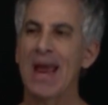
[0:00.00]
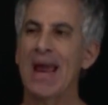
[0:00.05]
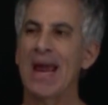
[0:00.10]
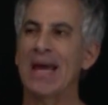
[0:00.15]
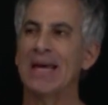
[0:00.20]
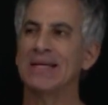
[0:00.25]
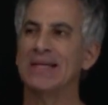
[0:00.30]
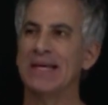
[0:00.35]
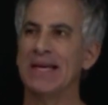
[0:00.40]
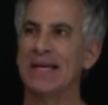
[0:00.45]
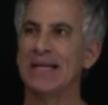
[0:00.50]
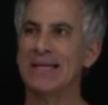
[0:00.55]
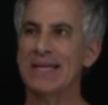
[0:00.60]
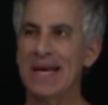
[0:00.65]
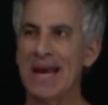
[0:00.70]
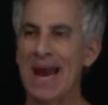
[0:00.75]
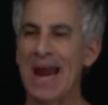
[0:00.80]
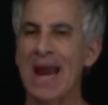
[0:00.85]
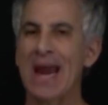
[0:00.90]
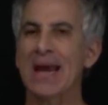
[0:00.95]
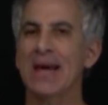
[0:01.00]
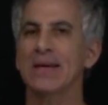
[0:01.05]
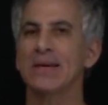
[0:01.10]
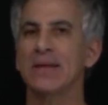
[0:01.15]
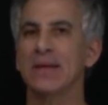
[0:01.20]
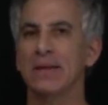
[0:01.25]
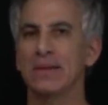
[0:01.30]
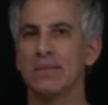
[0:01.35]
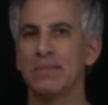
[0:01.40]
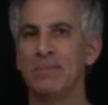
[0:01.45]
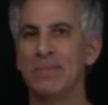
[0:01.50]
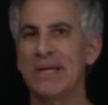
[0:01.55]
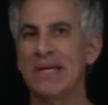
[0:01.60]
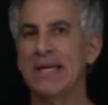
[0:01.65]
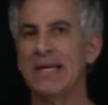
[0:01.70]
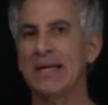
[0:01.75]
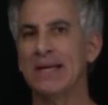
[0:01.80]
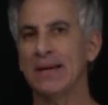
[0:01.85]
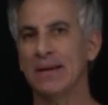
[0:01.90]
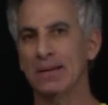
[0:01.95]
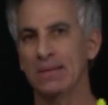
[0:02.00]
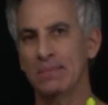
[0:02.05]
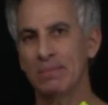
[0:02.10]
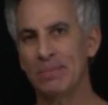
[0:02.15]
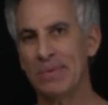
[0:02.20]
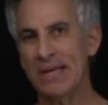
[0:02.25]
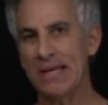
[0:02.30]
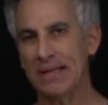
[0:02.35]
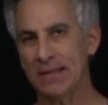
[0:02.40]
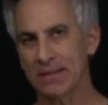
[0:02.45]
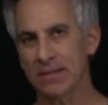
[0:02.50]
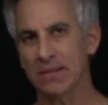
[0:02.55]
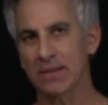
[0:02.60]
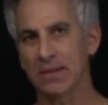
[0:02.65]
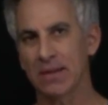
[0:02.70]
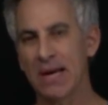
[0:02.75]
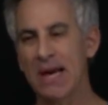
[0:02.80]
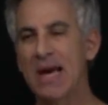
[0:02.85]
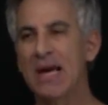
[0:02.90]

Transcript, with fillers: and it can be beat.